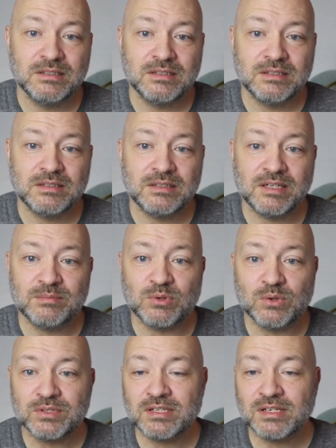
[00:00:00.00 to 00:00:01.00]
They had
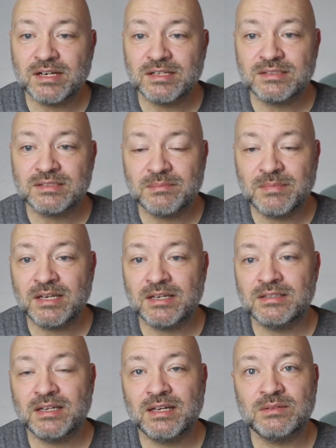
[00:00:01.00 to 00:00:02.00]
broken God's command
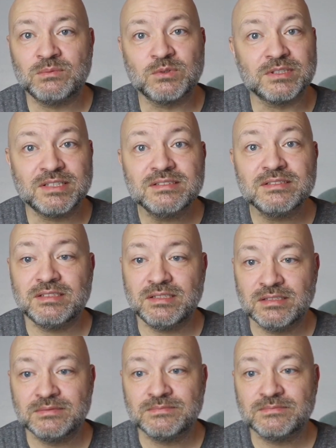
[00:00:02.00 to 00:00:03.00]
and were guilty.
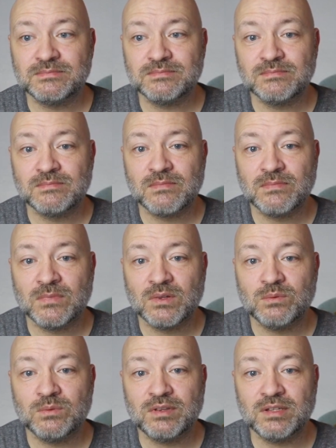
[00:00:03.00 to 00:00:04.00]

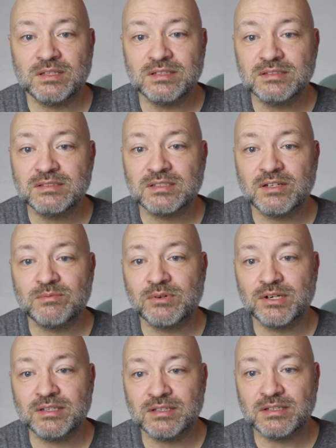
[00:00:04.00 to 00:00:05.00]
With the guilt of
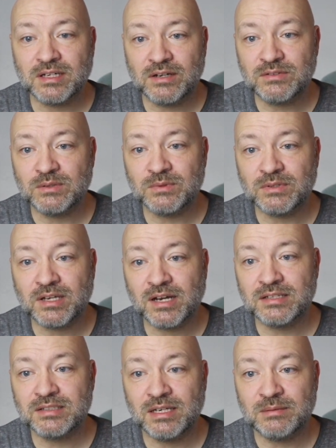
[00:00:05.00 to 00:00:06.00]
breaking the covenant with
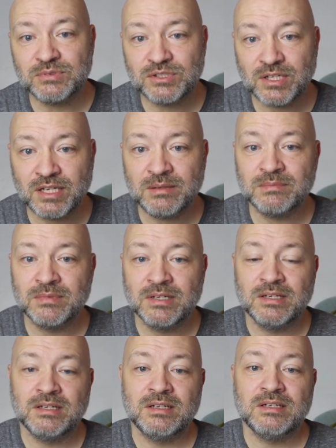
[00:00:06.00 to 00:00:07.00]
God came shame
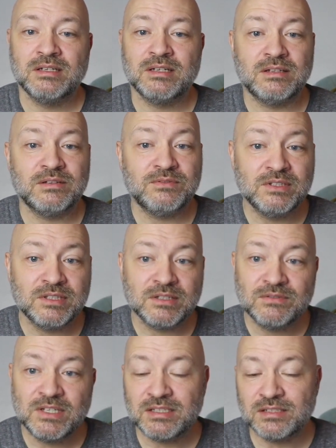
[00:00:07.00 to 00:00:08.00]
and the feeling of
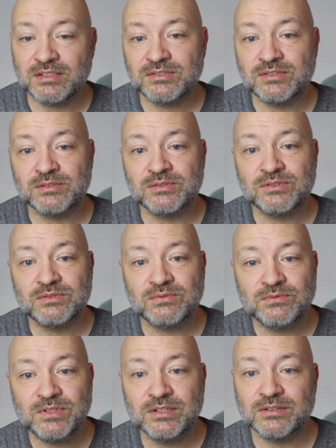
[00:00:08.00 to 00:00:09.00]
nakedness. There's
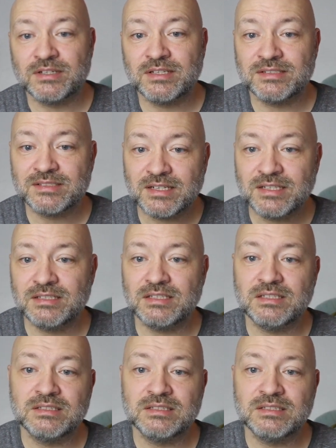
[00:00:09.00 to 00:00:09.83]
fear and anxiety.